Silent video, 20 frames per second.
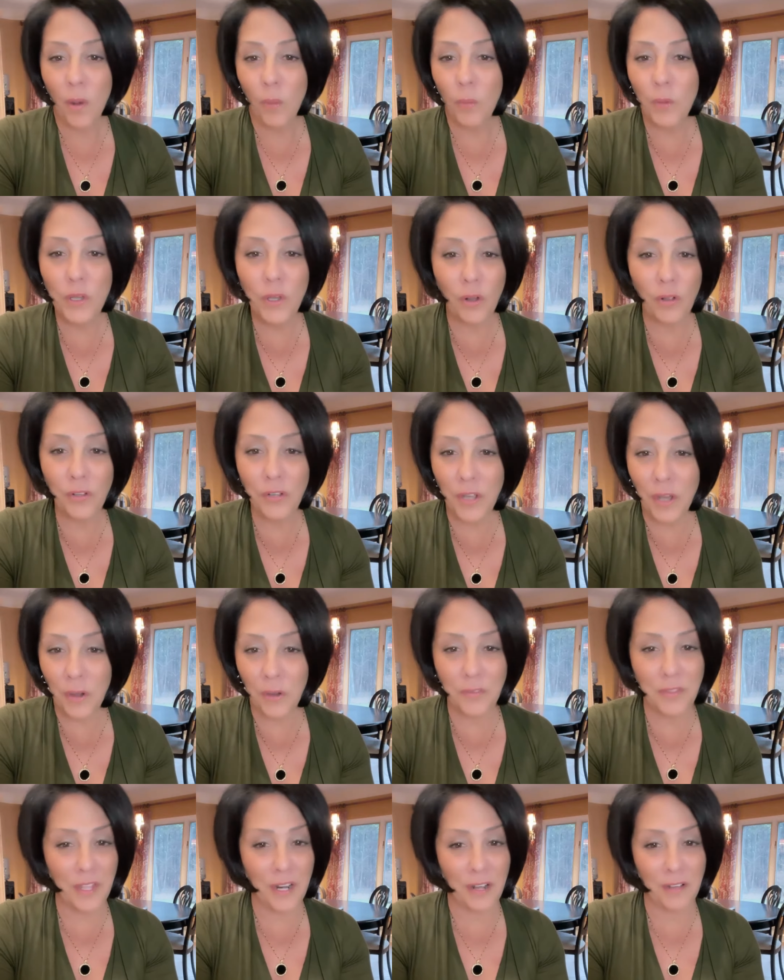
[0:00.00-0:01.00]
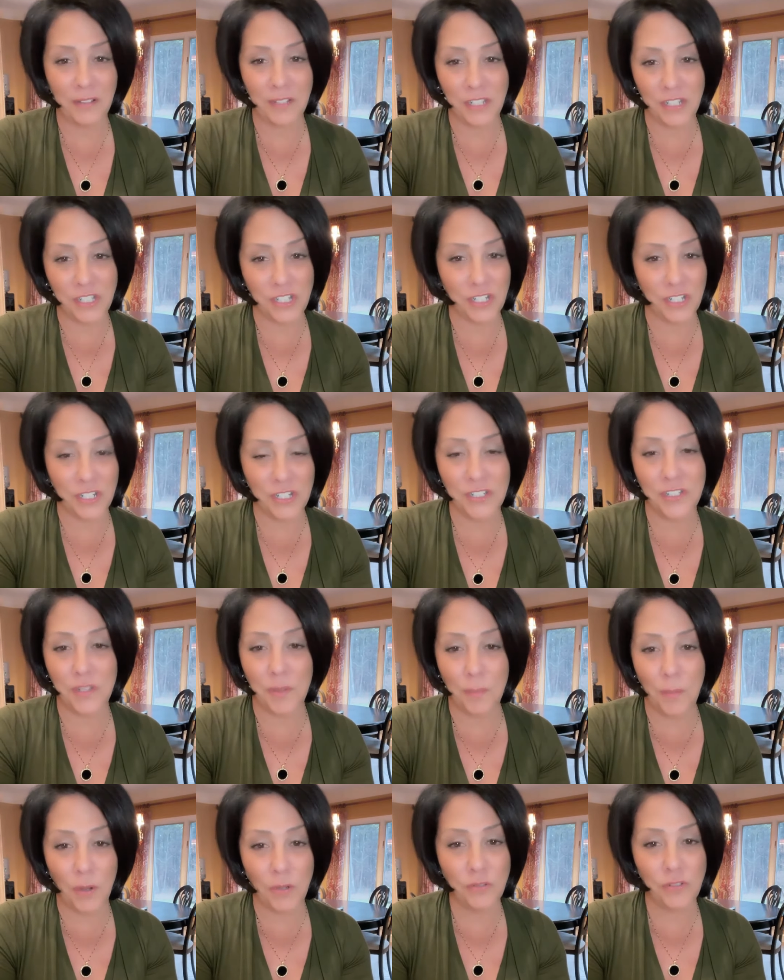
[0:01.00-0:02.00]
We all know that our kitchen is the
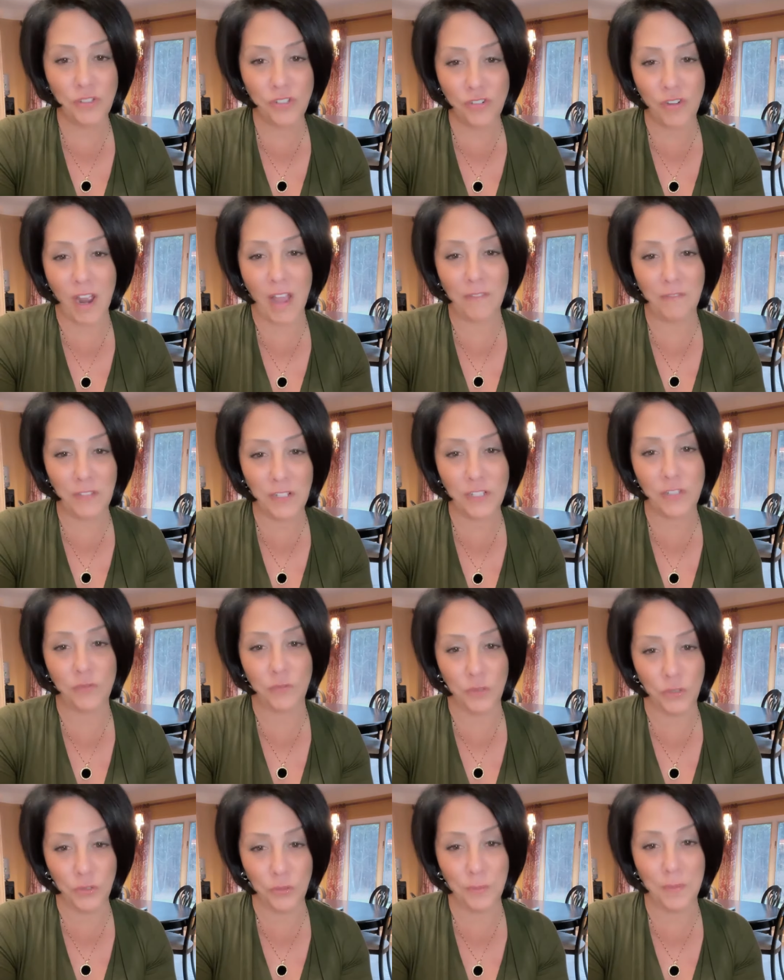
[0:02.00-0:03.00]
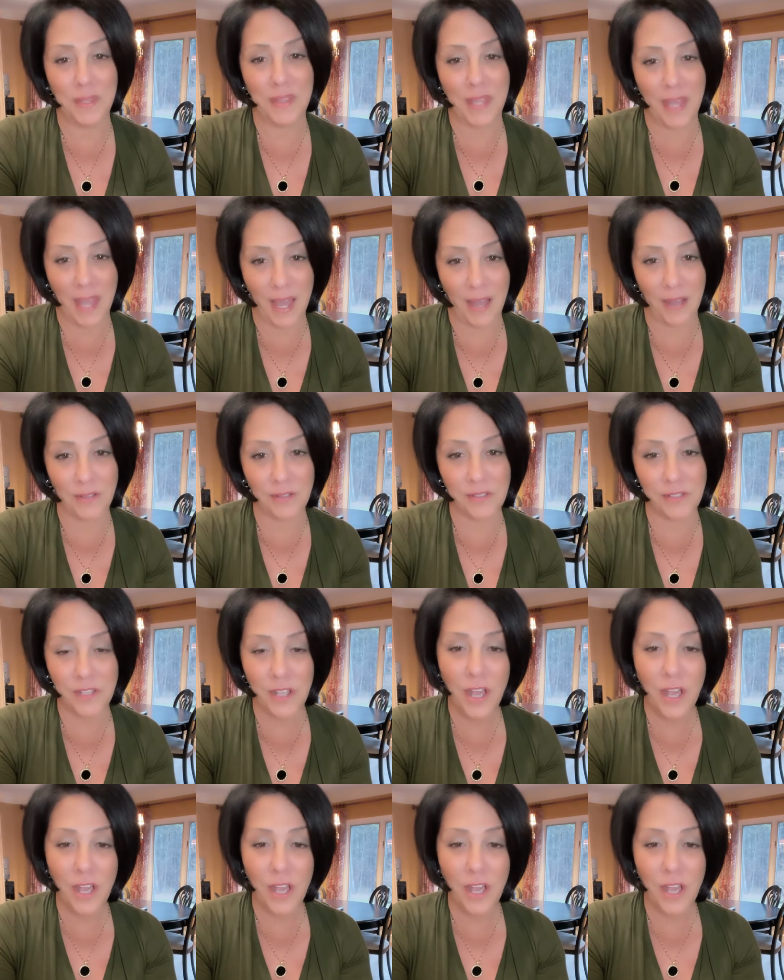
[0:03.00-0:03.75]
most trafficked room in the house,